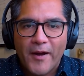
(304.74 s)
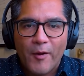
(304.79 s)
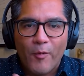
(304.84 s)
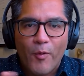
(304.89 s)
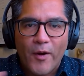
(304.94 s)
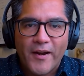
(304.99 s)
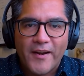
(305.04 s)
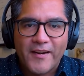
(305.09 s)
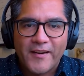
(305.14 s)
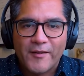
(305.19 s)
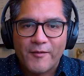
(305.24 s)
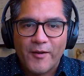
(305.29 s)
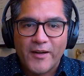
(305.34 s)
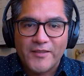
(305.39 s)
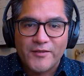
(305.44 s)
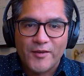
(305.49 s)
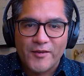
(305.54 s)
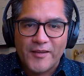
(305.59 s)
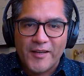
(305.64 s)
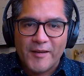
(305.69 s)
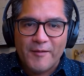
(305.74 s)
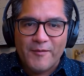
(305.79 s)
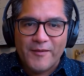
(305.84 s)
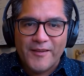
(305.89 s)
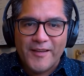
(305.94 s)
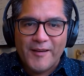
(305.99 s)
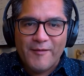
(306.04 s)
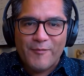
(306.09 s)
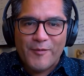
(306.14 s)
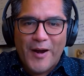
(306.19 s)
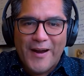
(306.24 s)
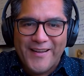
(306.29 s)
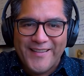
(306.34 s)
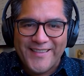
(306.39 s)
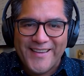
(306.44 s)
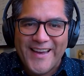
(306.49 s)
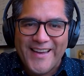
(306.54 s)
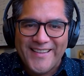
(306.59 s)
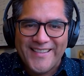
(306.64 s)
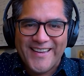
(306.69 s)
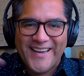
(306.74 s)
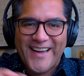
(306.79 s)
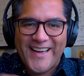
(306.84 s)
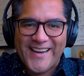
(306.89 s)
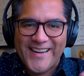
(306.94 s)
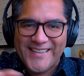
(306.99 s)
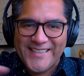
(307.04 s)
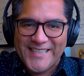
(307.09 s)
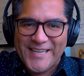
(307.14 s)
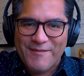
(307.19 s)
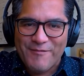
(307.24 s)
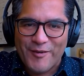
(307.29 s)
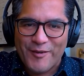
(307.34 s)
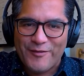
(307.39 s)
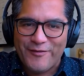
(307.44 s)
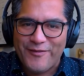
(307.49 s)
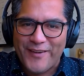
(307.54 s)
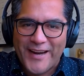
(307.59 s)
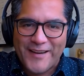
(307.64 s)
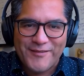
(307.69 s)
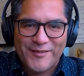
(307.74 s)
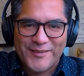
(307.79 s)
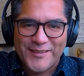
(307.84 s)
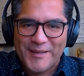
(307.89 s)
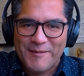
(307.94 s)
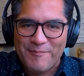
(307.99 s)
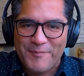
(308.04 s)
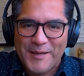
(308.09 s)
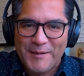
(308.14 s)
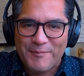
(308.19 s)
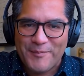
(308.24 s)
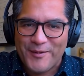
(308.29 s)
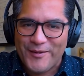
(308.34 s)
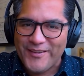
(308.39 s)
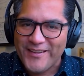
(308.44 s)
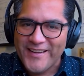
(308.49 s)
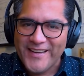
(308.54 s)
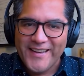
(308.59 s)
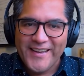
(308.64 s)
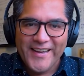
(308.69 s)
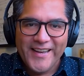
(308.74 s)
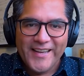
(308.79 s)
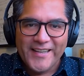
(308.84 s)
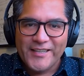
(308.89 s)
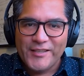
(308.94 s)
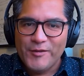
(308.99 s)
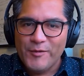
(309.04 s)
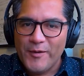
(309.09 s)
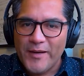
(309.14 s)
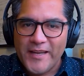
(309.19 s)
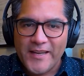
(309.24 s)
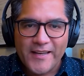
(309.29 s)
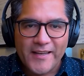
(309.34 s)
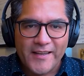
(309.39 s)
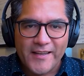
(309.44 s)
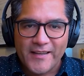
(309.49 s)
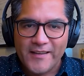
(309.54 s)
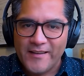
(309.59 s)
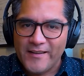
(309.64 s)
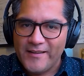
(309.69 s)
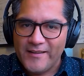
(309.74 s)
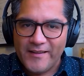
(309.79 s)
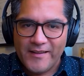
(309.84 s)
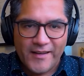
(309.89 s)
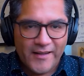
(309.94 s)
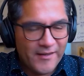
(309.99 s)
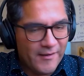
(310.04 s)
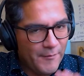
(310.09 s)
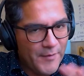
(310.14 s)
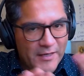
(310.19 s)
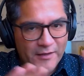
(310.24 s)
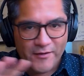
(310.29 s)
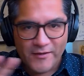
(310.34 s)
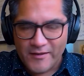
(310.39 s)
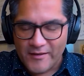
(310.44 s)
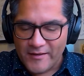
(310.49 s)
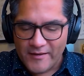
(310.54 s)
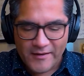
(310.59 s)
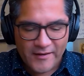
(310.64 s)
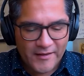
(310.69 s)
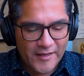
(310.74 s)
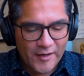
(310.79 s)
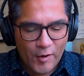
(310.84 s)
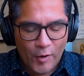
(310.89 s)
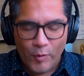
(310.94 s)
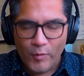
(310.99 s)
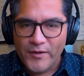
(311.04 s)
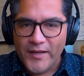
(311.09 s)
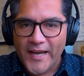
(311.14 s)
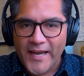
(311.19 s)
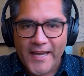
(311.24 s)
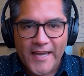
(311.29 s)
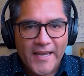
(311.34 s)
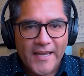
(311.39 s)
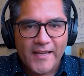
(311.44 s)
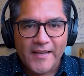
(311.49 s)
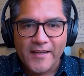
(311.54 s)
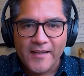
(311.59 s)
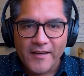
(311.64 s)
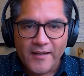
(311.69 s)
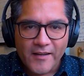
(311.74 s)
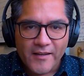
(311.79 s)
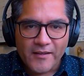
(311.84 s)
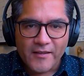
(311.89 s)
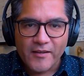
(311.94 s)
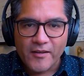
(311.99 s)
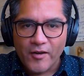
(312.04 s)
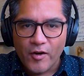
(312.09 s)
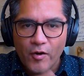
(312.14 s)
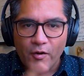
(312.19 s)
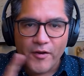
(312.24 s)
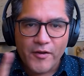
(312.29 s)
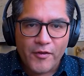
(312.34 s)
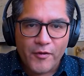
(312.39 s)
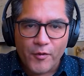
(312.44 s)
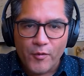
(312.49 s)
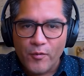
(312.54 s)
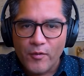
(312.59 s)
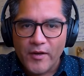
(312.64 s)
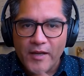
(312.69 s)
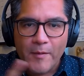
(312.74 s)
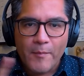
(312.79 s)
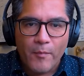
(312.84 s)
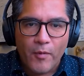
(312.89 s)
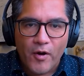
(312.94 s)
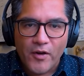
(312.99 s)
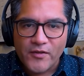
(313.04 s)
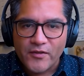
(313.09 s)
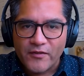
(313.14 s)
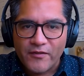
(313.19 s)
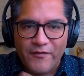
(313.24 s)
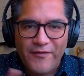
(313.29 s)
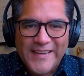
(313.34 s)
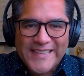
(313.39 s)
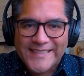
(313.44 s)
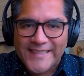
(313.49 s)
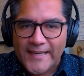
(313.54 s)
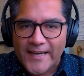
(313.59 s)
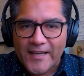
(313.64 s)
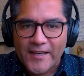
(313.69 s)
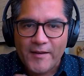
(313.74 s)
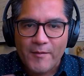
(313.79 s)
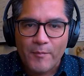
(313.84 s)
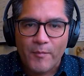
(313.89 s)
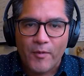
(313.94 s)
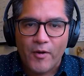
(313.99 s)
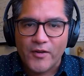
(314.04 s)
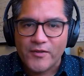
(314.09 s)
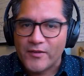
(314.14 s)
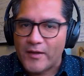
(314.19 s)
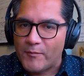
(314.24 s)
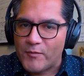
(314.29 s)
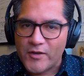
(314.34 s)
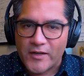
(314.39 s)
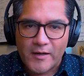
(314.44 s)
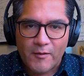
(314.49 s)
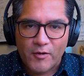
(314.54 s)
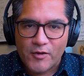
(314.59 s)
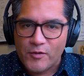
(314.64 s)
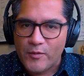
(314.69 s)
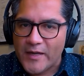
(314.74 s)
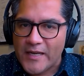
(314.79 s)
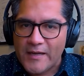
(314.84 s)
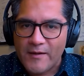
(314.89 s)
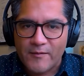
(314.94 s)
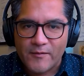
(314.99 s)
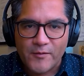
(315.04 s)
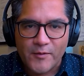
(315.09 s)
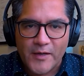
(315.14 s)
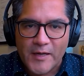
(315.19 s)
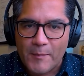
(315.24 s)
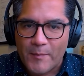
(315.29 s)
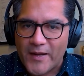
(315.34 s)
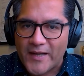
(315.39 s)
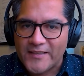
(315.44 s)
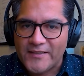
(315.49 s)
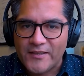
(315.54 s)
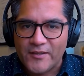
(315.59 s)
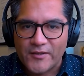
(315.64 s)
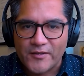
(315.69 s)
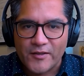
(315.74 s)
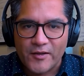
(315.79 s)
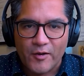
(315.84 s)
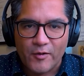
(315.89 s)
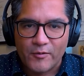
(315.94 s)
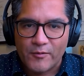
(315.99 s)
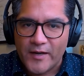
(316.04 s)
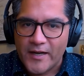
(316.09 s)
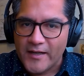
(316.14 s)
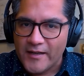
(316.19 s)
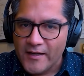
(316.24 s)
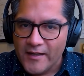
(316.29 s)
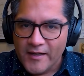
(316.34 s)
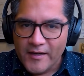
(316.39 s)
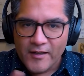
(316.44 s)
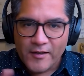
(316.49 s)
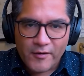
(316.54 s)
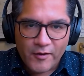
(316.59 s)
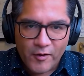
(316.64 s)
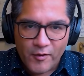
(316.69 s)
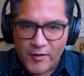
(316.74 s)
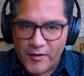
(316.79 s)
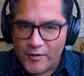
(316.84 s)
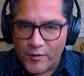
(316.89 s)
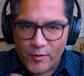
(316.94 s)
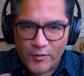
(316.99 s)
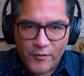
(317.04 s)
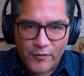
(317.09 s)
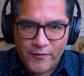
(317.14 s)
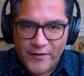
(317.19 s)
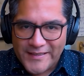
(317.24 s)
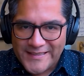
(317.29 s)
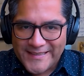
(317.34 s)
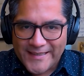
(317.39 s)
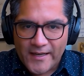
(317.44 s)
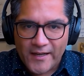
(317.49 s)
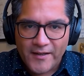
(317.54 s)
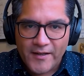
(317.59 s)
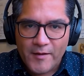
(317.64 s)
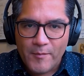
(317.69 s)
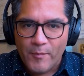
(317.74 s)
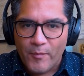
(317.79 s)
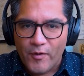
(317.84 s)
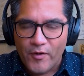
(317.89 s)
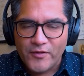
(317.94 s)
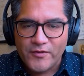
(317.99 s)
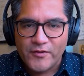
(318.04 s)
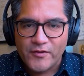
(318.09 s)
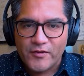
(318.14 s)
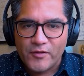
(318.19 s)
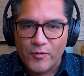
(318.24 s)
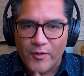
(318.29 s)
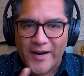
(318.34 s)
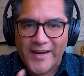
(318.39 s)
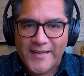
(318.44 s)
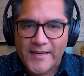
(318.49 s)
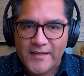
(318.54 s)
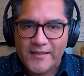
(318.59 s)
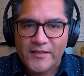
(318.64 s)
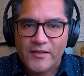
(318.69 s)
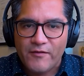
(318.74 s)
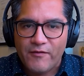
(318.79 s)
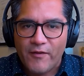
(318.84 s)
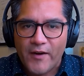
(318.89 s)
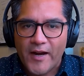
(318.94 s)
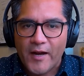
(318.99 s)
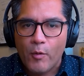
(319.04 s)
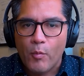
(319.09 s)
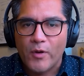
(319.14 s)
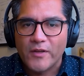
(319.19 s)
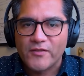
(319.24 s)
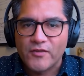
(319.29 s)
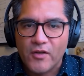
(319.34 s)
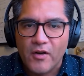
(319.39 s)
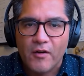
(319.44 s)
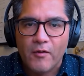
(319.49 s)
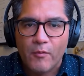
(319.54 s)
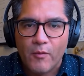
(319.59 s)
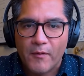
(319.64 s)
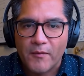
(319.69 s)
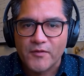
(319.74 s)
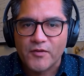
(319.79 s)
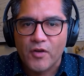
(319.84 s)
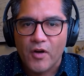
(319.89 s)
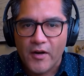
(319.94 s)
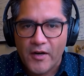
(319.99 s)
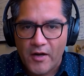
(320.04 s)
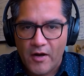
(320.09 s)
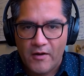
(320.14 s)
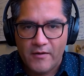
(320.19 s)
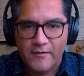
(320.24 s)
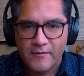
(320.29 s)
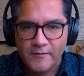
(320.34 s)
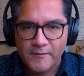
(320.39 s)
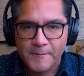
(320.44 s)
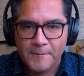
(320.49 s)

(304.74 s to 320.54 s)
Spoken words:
one, right? So they had a team of 5 to 10 people doing, I mean, the whole day going through invoices, physical invoices. I'm talking about 20 plus years ago, right? Going through physical invoices to identify what was going on.